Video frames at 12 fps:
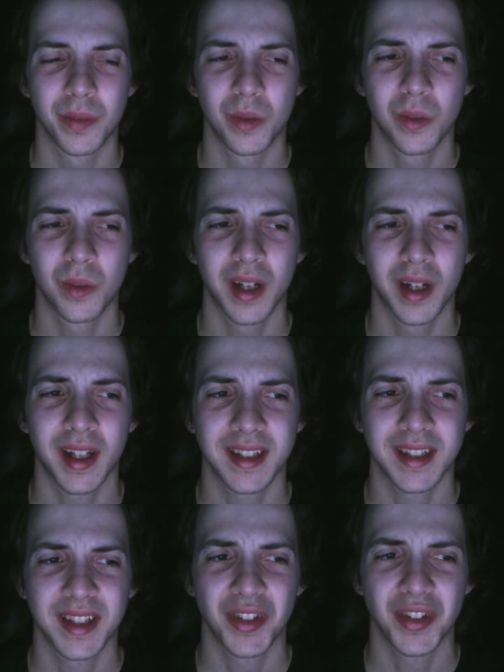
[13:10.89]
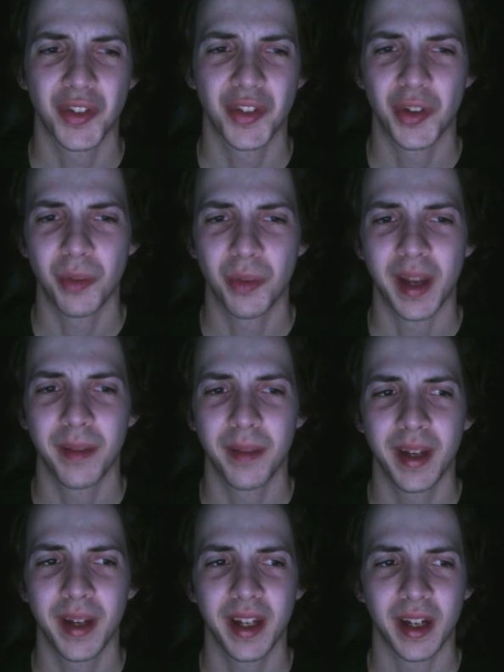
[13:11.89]
Would I like a season two?
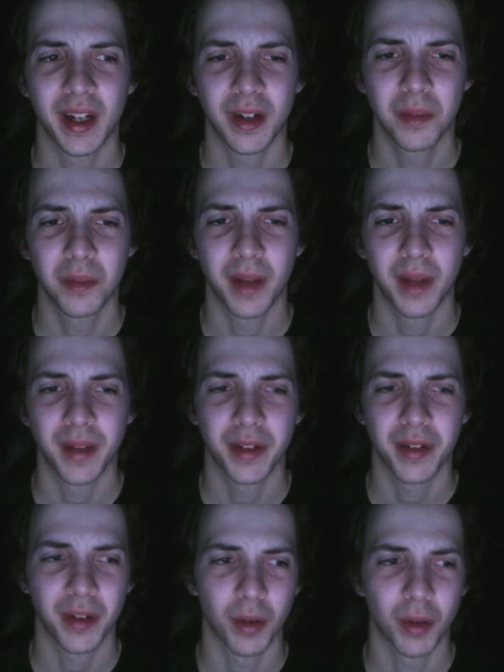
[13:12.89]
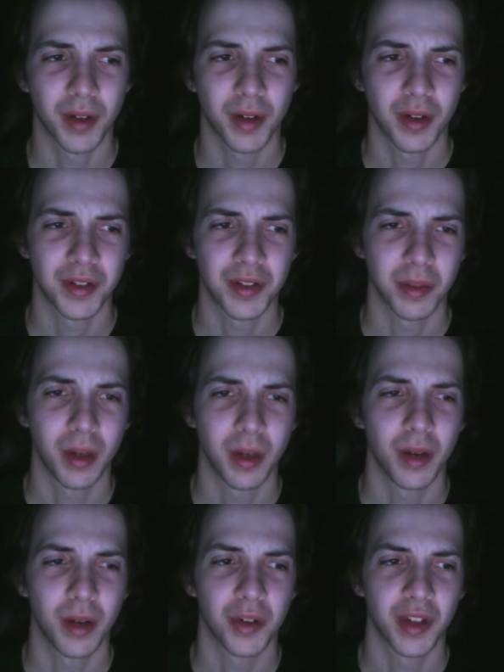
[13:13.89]
Maybe, you know, maybe it should work though as a
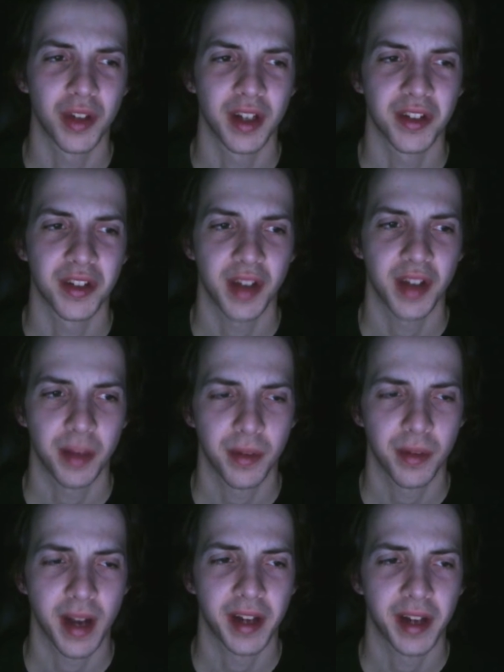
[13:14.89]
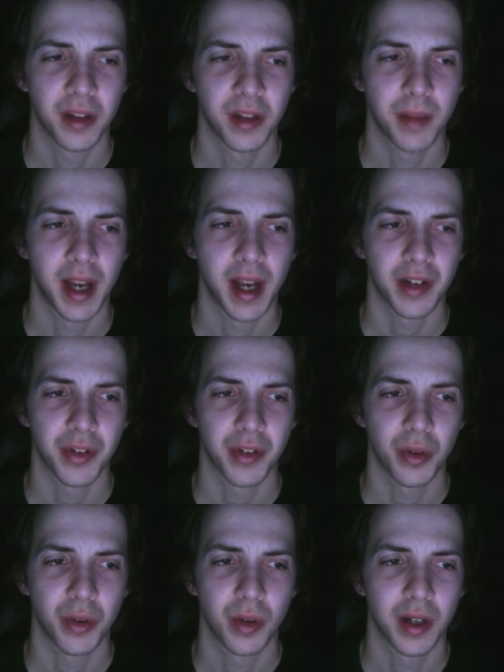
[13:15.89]
prequel so they can just take Dracula back
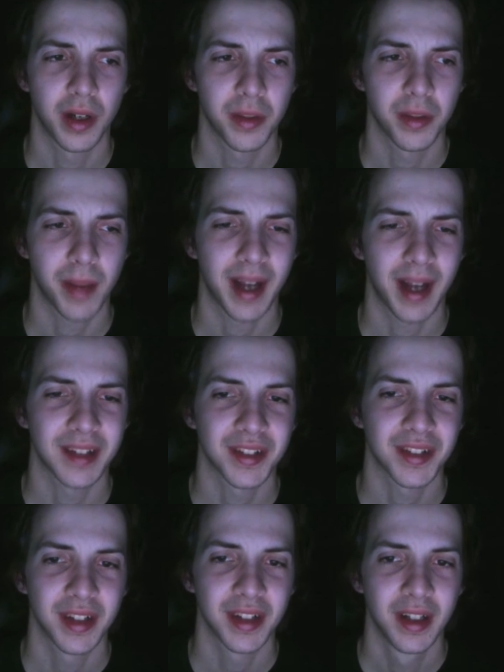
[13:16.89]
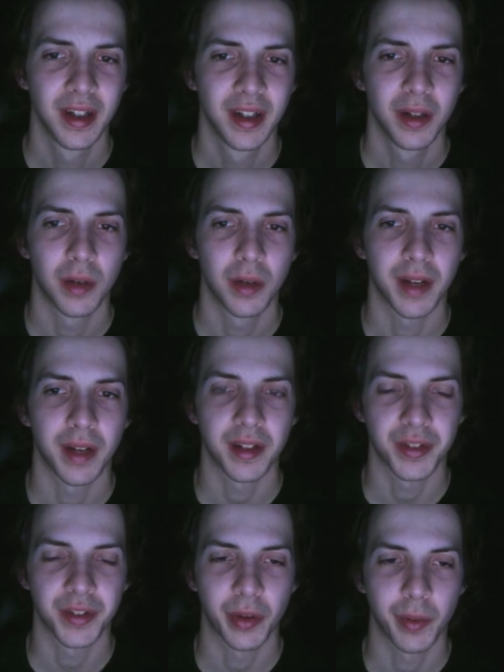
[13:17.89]
to the past, where I think the
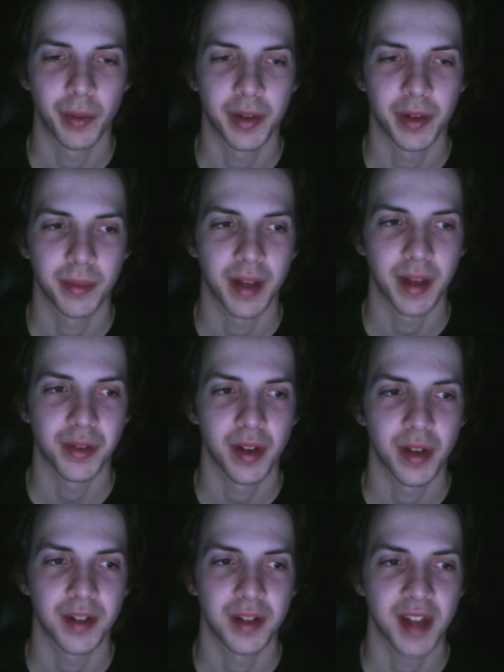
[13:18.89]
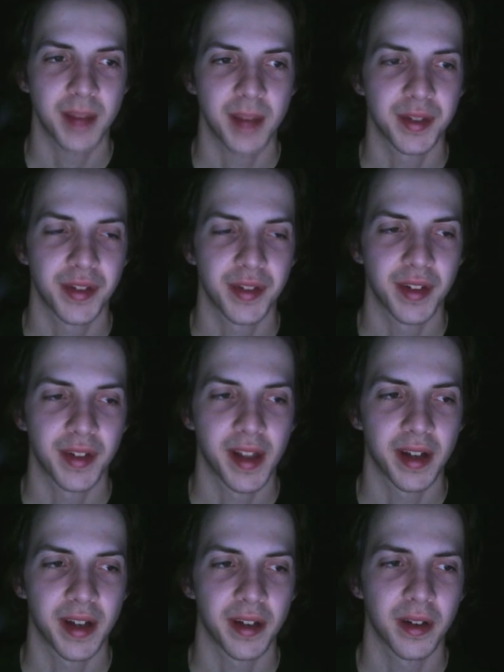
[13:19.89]
story works best with all its atmosphere
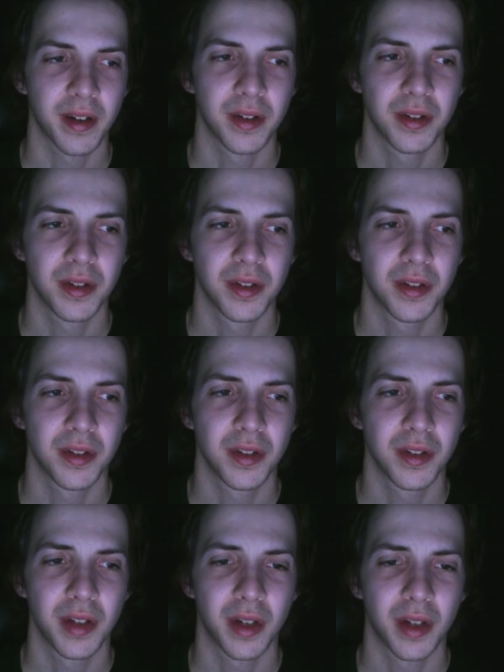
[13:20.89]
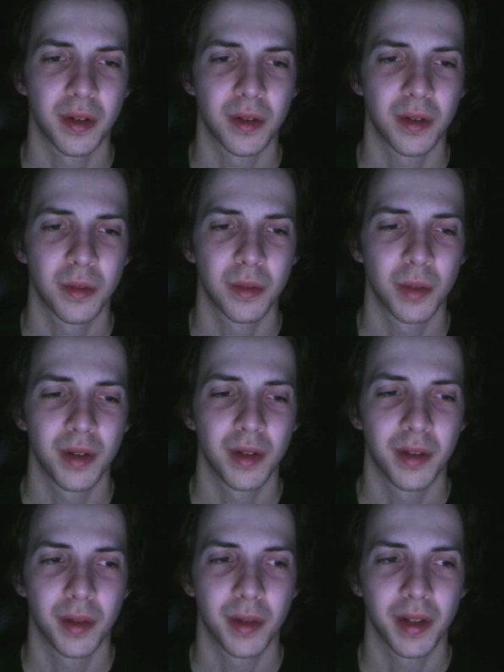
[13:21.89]
that it, you know,
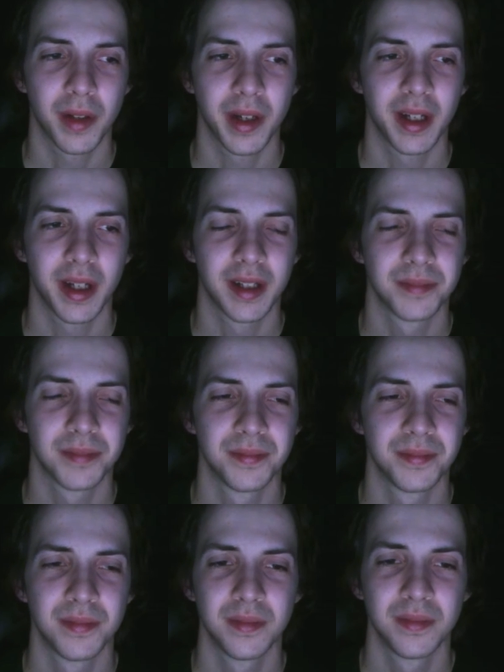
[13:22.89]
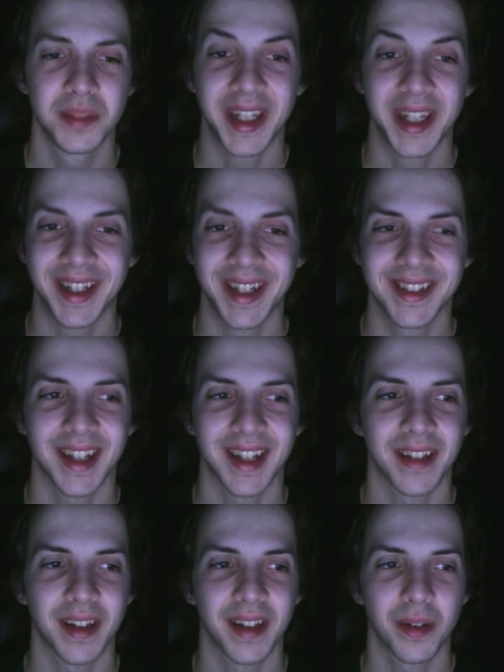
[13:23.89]
really, really needs,
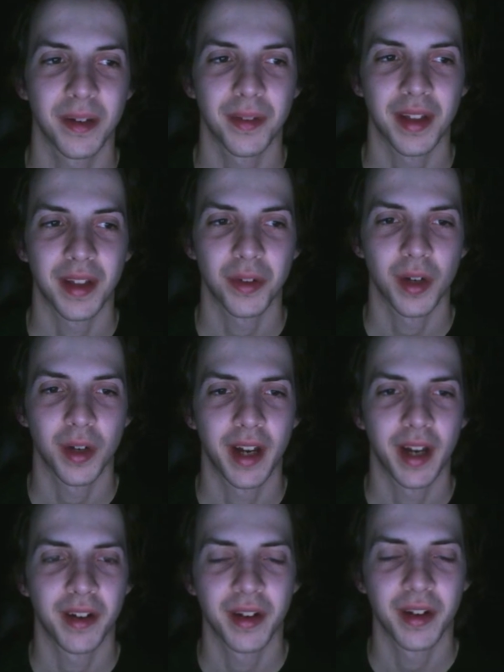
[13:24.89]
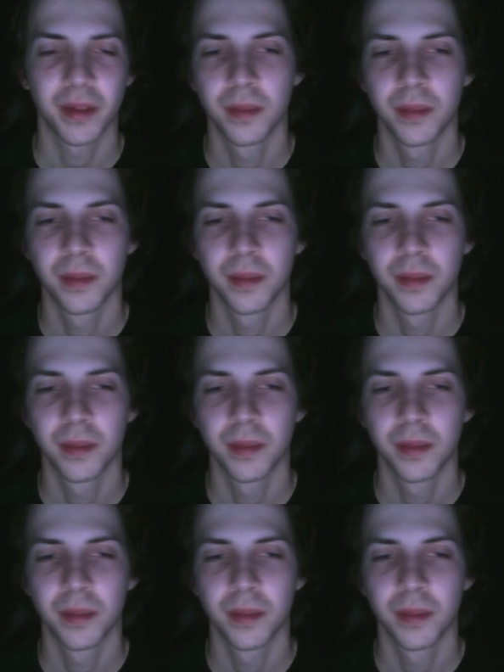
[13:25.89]
I think, with that sort of character.